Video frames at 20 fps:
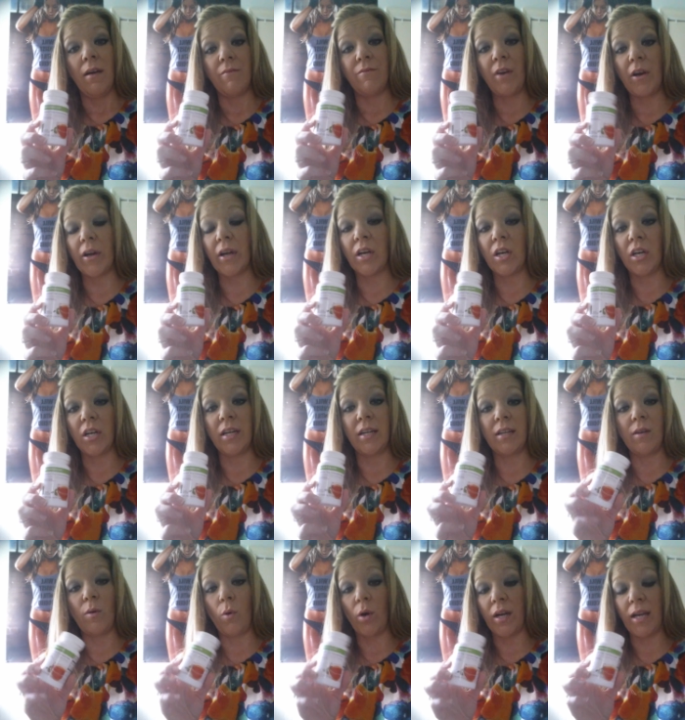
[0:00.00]
very
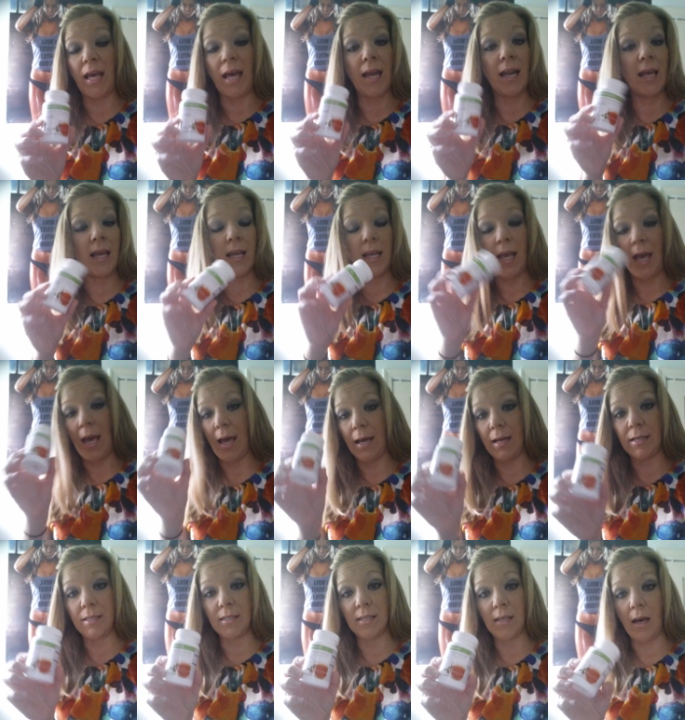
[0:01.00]
good, organic,
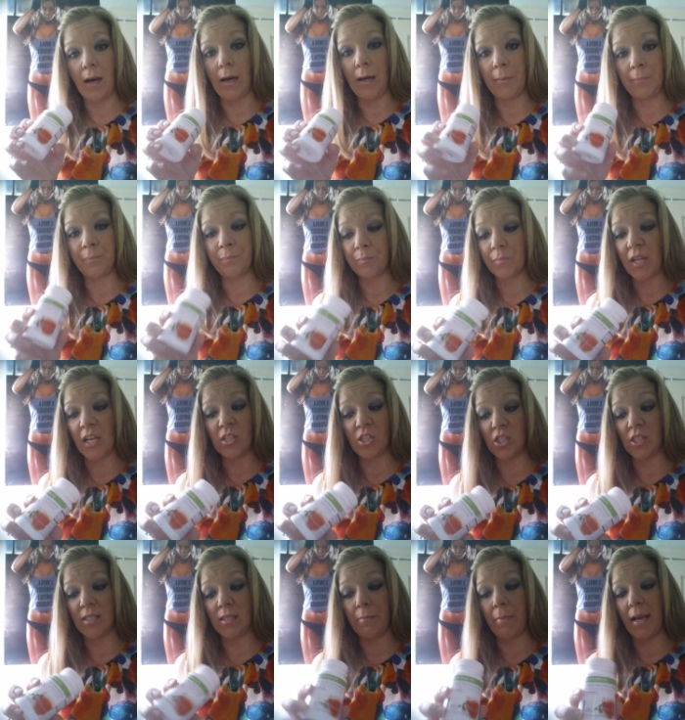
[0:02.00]
and um, it's
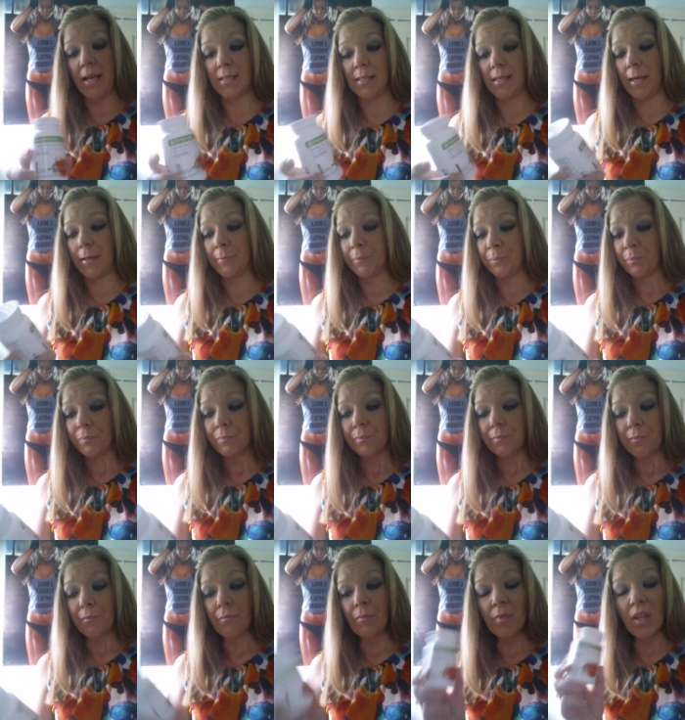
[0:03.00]
just amazing.
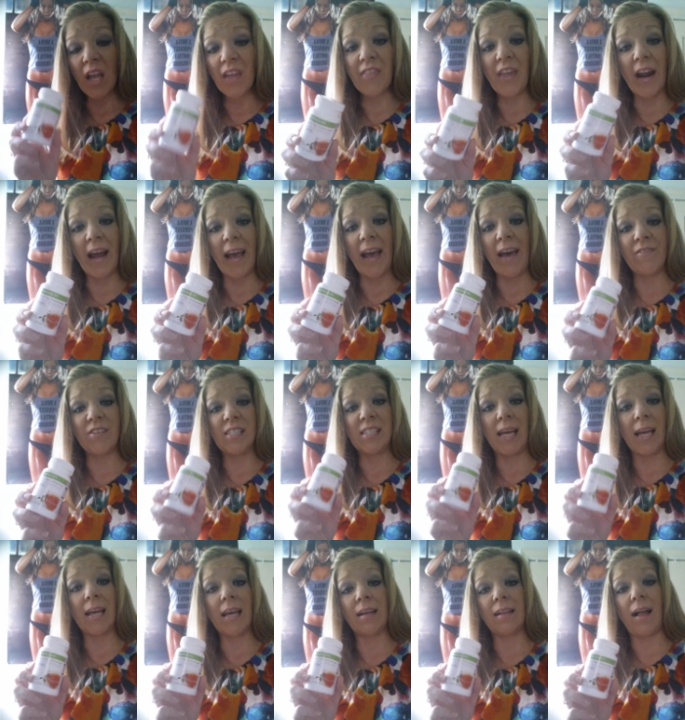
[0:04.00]
Then I have a
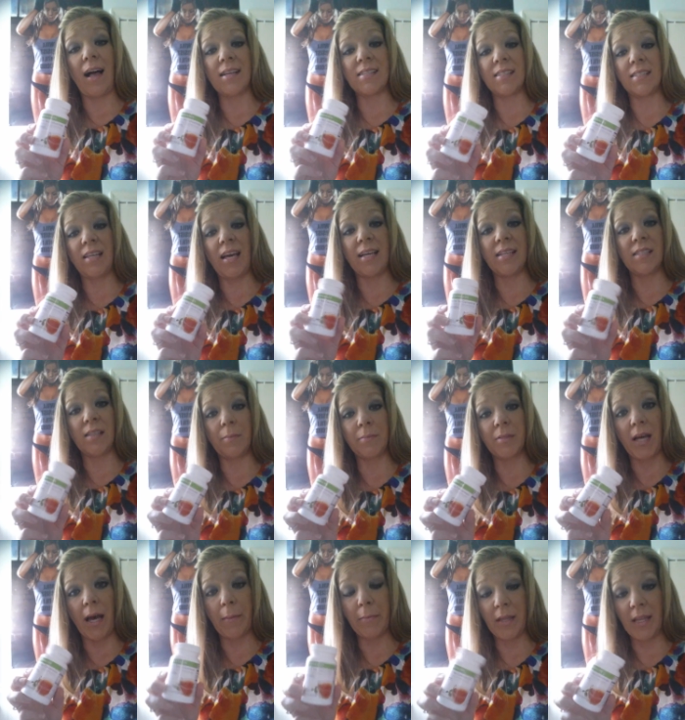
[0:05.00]
second glass a day
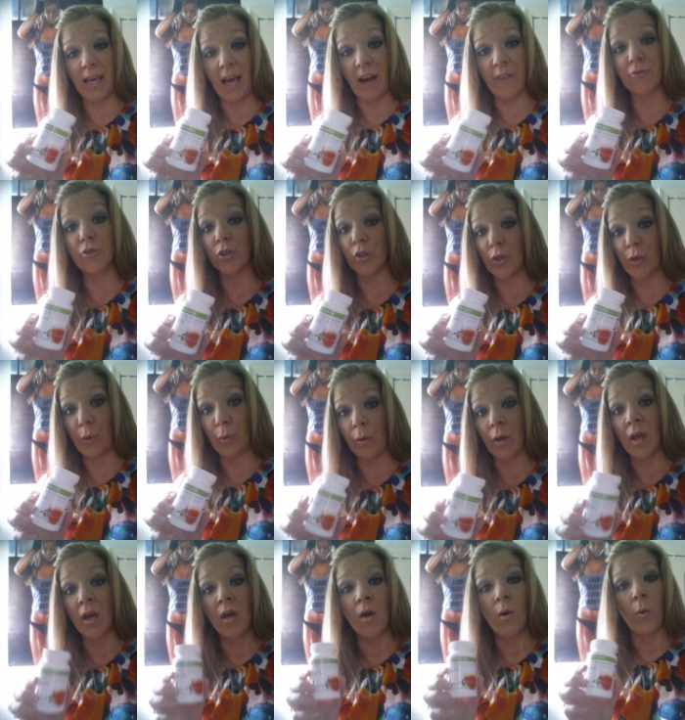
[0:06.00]
sometime in the
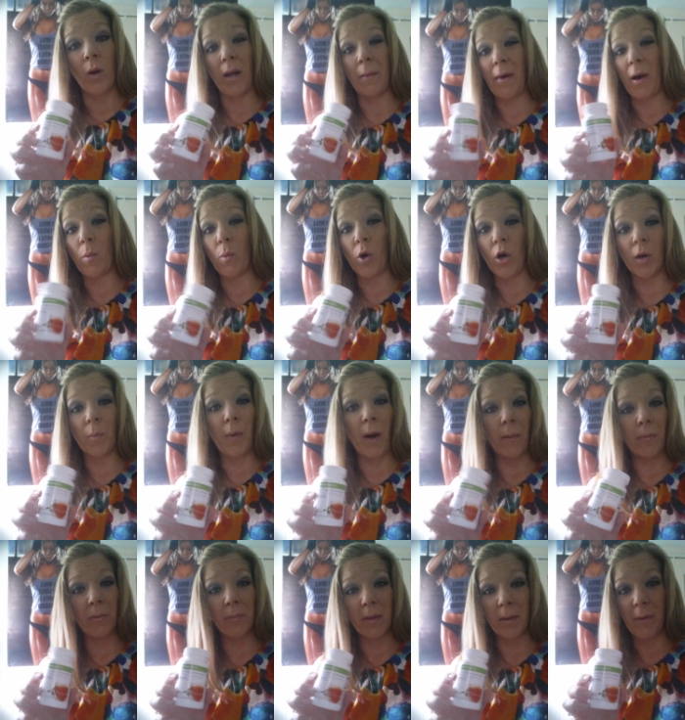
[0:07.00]
afternoon when I'm at work,
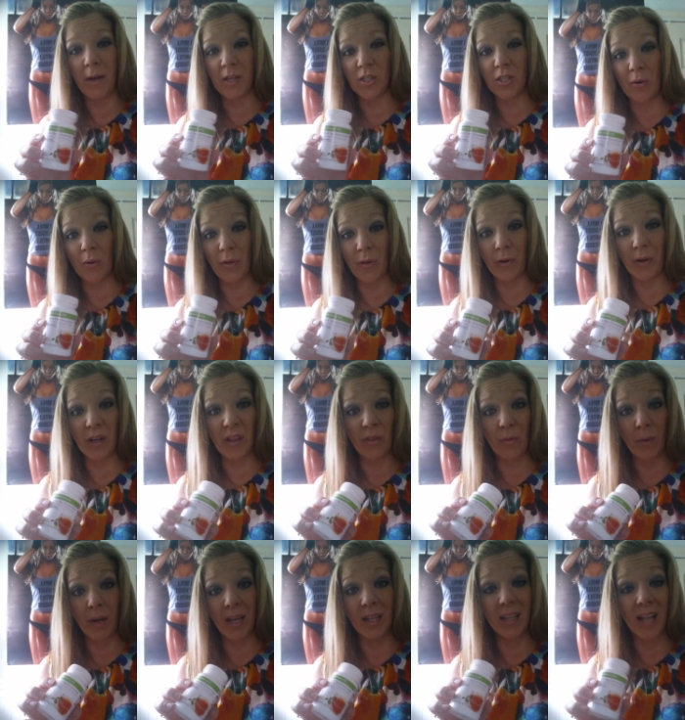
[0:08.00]
probably about 2.30,
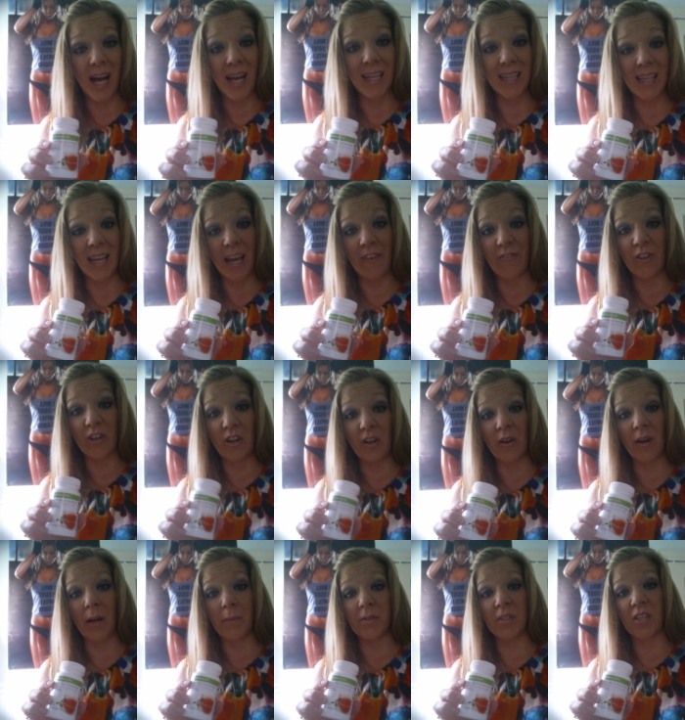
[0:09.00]
3 o'clock in the
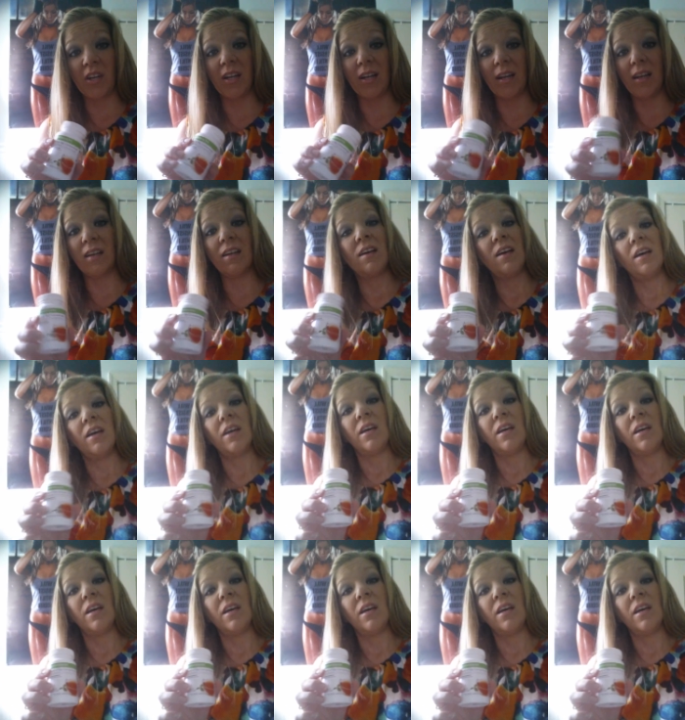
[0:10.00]
afternoon. I'm starting to,